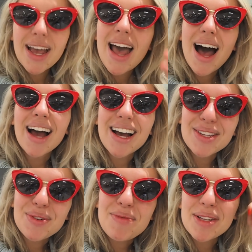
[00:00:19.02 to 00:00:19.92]
Hi guys,
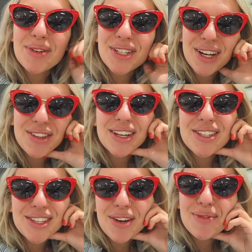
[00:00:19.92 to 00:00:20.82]
welcome back to my channel. Thank you
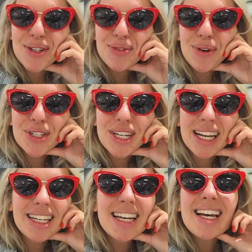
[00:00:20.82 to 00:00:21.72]
so much for
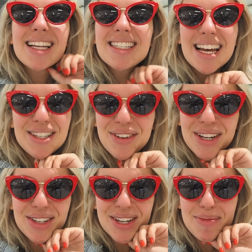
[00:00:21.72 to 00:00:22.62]
watching. Today's
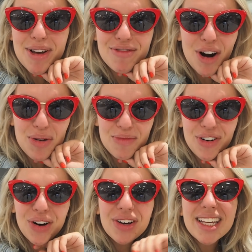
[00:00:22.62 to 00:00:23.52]
video is going to be a Rome
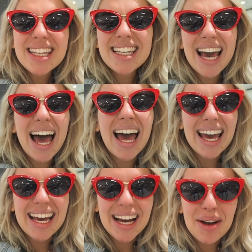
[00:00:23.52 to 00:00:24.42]
vlog.
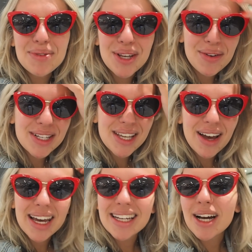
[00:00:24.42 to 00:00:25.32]
Yay! I'm so
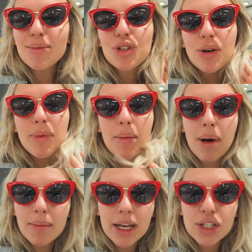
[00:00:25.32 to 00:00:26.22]
excited. I'm joined by
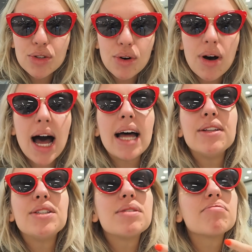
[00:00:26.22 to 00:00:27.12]
Mum next door
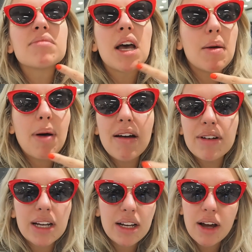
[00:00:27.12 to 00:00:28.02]
and
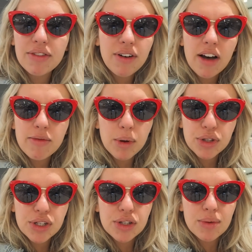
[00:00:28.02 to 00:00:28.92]
apparently like 5
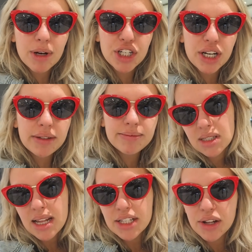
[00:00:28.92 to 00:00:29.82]
monsters on my chin.
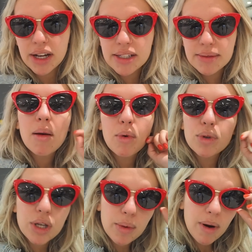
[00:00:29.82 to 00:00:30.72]
So that's nice. I'm
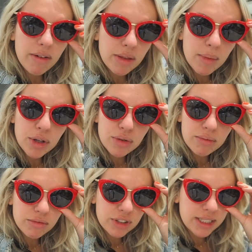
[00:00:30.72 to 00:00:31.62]
also wearing the most
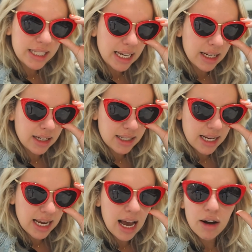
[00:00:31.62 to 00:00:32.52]

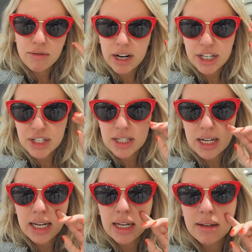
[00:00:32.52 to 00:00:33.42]
ridiculously,
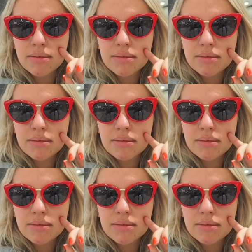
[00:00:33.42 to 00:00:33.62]
outrageously